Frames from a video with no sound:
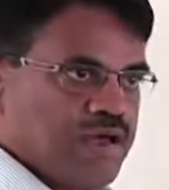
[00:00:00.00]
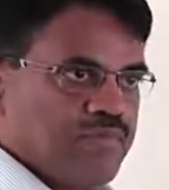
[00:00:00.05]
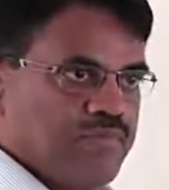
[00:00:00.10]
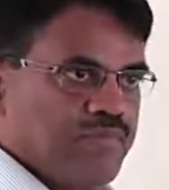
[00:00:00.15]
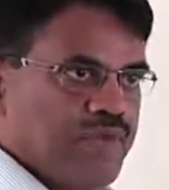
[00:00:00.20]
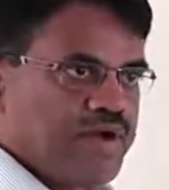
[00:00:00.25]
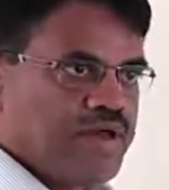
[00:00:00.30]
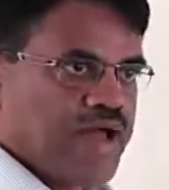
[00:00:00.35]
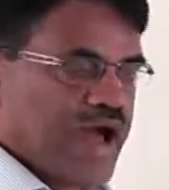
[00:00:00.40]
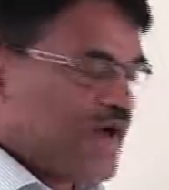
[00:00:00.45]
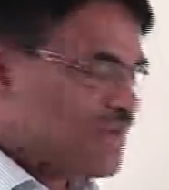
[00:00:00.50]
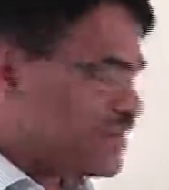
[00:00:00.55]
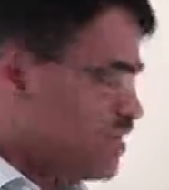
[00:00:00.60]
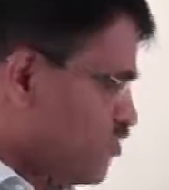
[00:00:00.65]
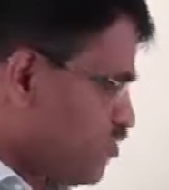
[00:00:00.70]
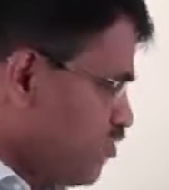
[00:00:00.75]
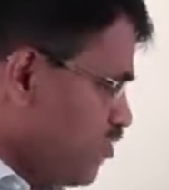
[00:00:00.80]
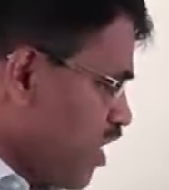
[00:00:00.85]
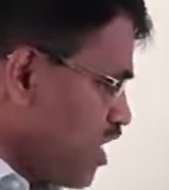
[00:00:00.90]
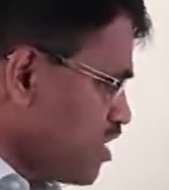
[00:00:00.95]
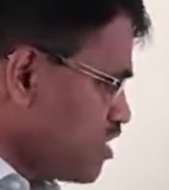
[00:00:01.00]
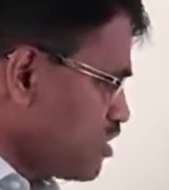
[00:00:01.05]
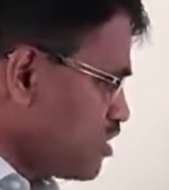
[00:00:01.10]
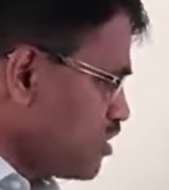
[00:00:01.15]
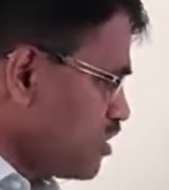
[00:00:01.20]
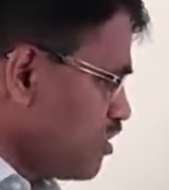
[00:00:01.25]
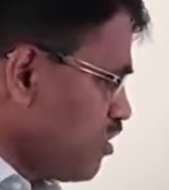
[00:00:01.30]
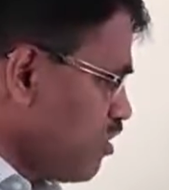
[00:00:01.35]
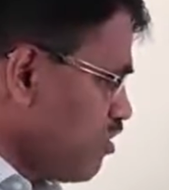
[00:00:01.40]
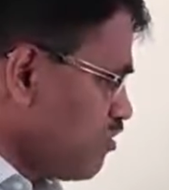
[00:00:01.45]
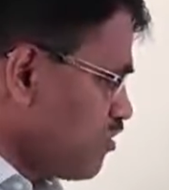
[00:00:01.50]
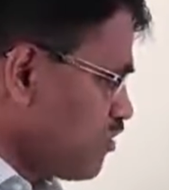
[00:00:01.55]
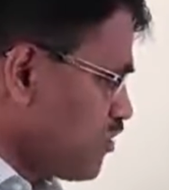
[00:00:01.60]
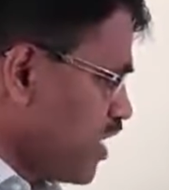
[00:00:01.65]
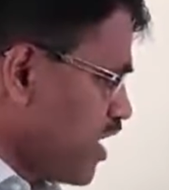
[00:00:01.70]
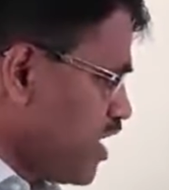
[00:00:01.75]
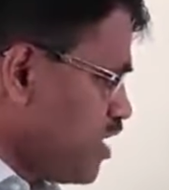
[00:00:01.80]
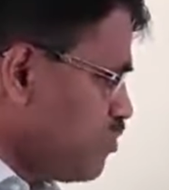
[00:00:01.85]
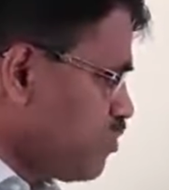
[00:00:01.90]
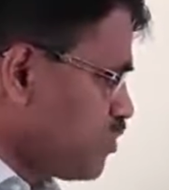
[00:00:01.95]
but as a function of the
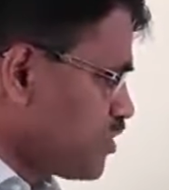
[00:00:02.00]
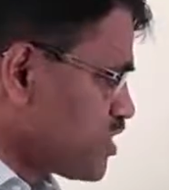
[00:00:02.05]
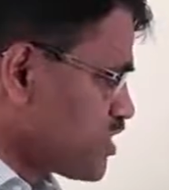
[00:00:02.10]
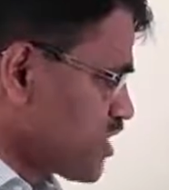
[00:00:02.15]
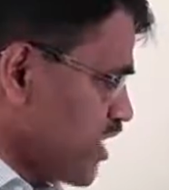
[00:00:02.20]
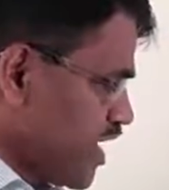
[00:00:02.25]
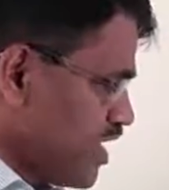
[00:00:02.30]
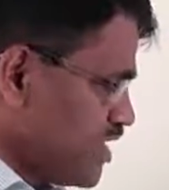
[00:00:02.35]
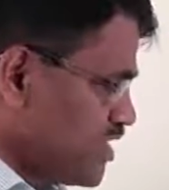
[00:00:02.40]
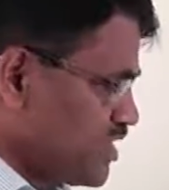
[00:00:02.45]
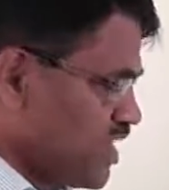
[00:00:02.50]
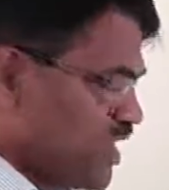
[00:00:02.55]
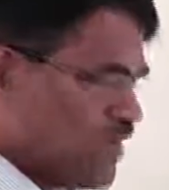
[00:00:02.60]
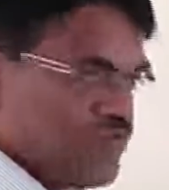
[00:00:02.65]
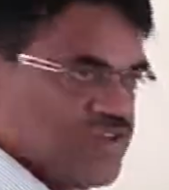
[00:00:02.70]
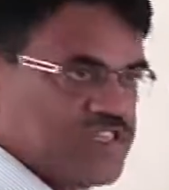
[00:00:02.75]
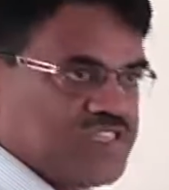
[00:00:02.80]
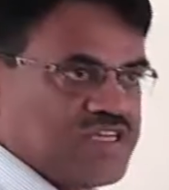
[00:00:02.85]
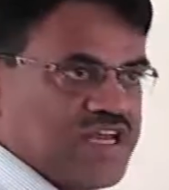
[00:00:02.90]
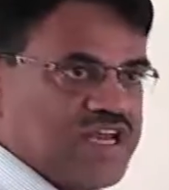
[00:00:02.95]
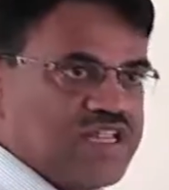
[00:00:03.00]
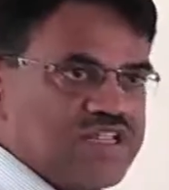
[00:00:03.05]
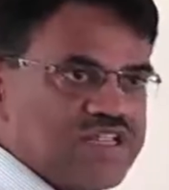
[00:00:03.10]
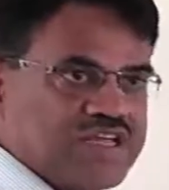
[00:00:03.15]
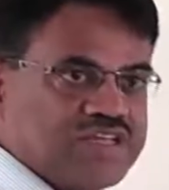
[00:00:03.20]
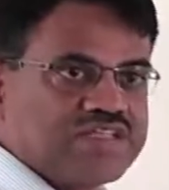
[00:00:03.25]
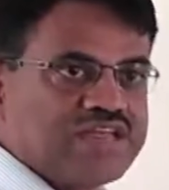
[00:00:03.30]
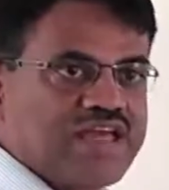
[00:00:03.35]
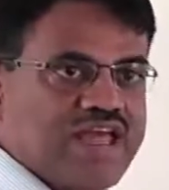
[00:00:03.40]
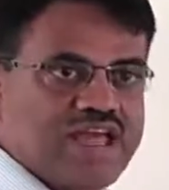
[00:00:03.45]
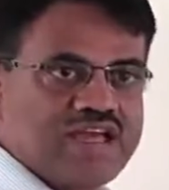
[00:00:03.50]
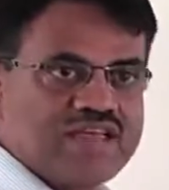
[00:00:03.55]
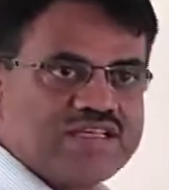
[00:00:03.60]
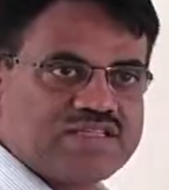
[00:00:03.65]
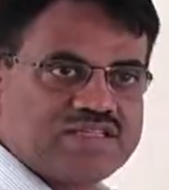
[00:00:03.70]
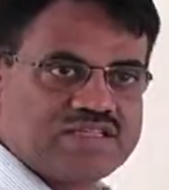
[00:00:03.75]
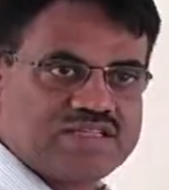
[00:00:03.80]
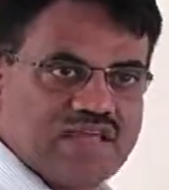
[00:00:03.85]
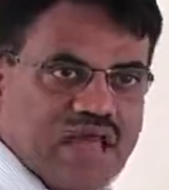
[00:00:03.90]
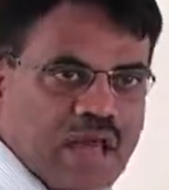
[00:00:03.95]
input size, which in this case
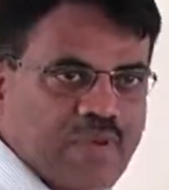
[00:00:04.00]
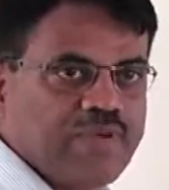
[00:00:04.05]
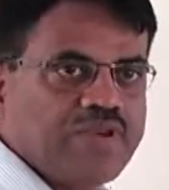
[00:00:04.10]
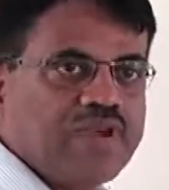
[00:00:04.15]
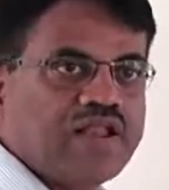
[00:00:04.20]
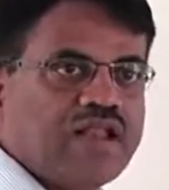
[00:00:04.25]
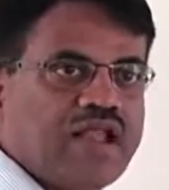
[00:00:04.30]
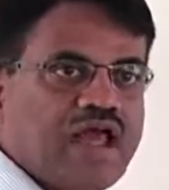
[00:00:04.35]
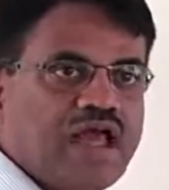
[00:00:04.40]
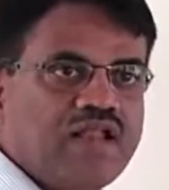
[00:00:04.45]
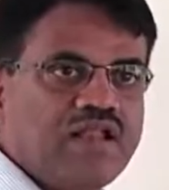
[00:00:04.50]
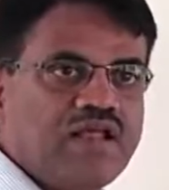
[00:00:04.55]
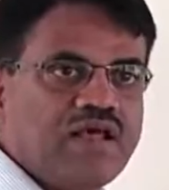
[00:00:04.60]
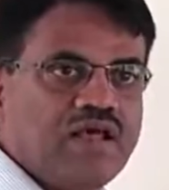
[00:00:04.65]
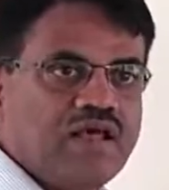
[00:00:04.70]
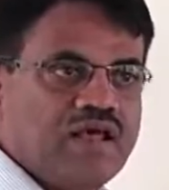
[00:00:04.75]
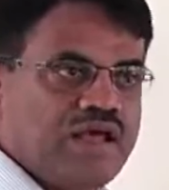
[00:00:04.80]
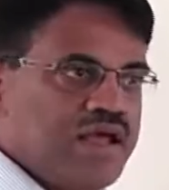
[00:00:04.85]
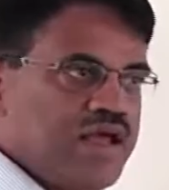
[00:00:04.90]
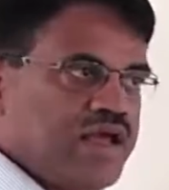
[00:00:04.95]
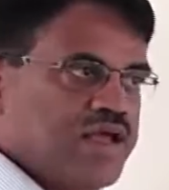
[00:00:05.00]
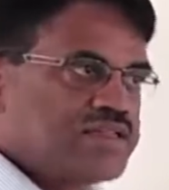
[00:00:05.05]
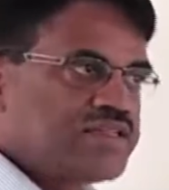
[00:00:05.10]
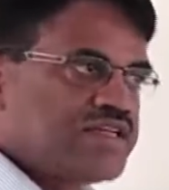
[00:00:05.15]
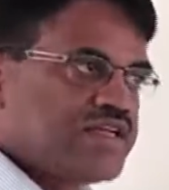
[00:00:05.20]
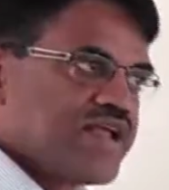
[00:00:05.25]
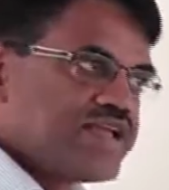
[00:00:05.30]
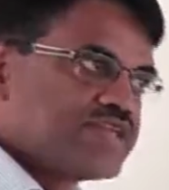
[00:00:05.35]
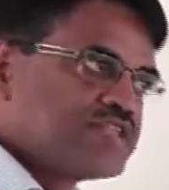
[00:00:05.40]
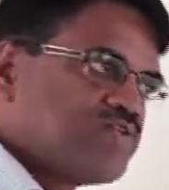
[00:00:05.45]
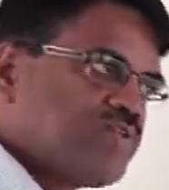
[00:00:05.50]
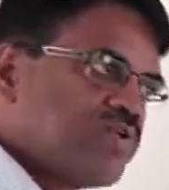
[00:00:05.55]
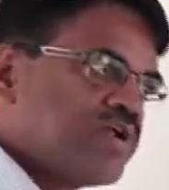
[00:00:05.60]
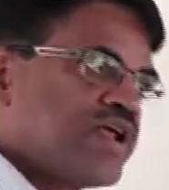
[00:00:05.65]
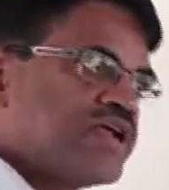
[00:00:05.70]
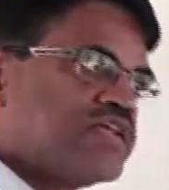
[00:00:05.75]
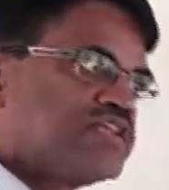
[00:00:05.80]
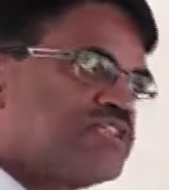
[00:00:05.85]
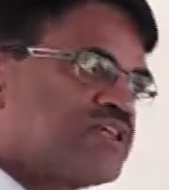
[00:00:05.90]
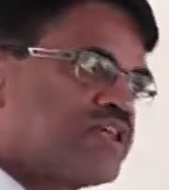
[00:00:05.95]
is capital N, it's an
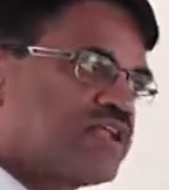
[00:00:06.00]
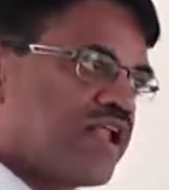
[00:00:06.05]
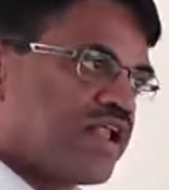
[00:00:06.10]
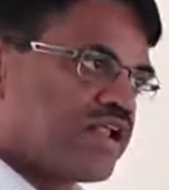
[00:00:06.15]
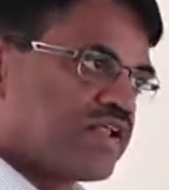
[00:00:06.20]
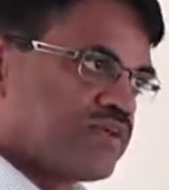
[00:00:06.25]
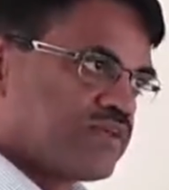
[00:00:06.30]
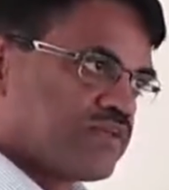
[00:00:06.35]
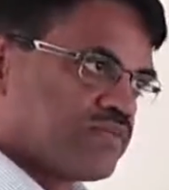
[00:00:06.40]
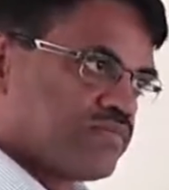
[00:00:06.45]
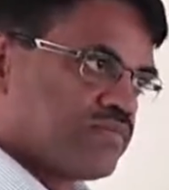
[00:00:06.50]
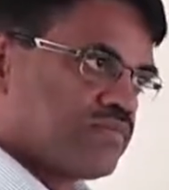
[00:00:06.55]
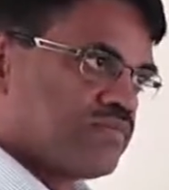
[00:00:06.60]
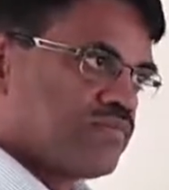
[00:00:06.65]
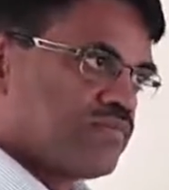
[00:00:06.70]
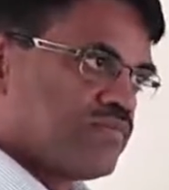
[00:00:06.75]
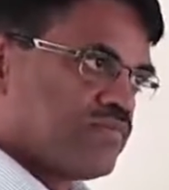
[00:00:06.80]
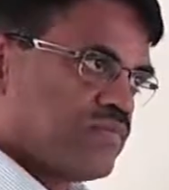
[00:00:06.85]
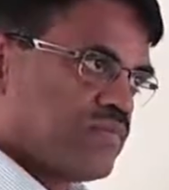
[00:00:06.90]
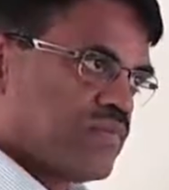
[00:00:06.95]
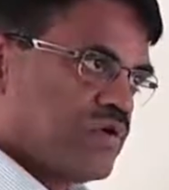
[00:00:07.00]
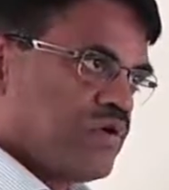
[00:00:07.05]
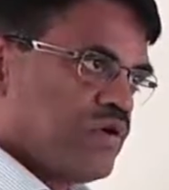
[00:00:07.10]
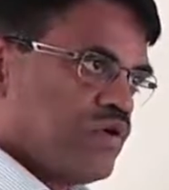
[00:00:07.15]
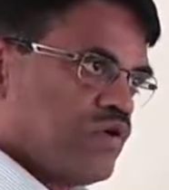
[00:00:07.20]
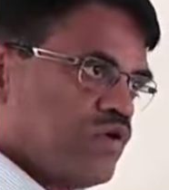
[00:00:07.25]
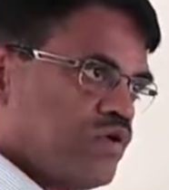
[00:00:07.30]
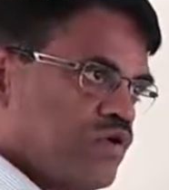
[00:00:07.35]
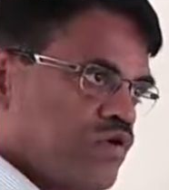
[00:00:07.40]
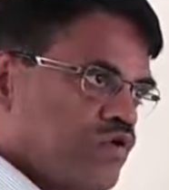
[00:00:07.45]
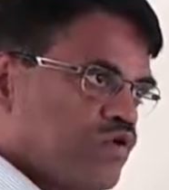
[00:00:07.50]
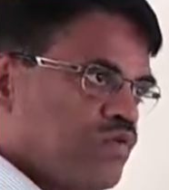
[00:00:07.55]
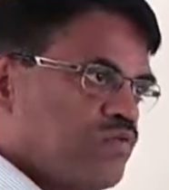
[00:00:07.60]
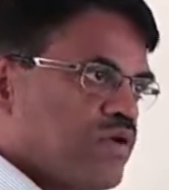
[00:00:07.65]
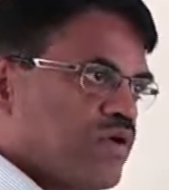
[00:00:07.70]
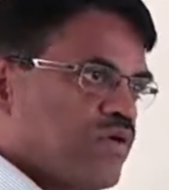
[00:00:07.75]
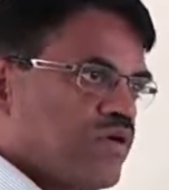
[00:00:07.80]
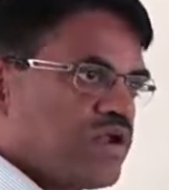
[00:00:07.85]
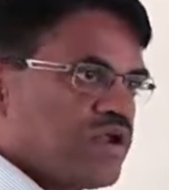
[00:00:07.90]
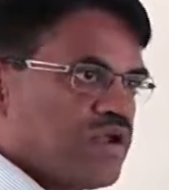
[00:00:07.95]
exponential algorithm, 2
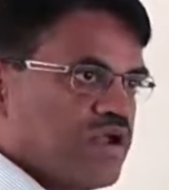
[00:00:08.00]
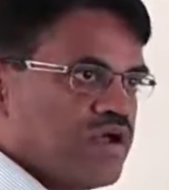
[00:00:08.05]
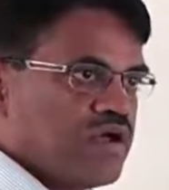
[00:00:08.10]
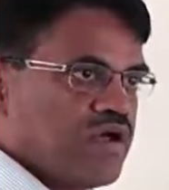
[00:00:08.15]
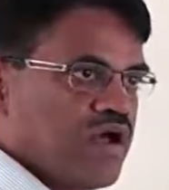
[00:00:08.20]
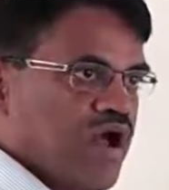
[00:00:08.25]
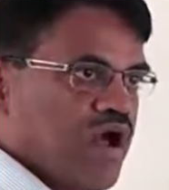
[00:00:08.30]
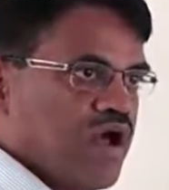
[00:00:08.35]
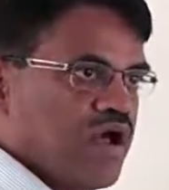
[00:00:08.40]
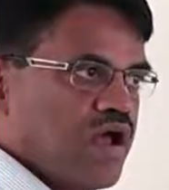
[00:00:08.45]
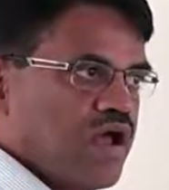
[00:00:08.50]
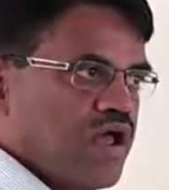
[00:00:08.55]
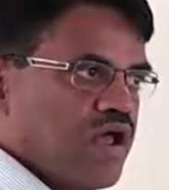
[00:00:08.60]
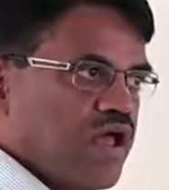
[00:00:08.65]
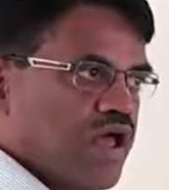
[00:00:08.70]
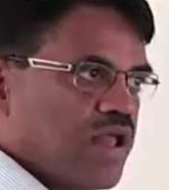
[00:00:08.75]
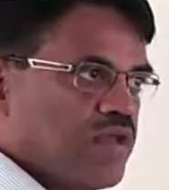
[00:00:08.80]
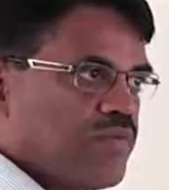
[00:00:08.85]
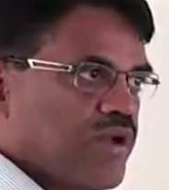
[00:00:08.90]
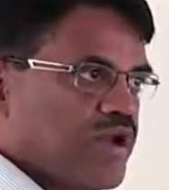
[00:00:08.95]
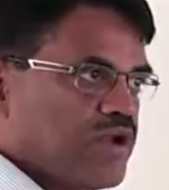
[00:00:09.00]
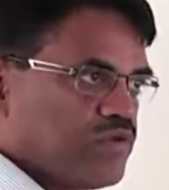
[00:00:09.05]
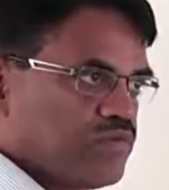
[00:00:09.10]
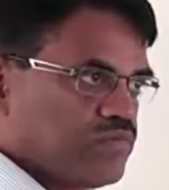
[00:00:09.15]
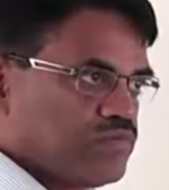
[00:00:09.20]
power n by 2,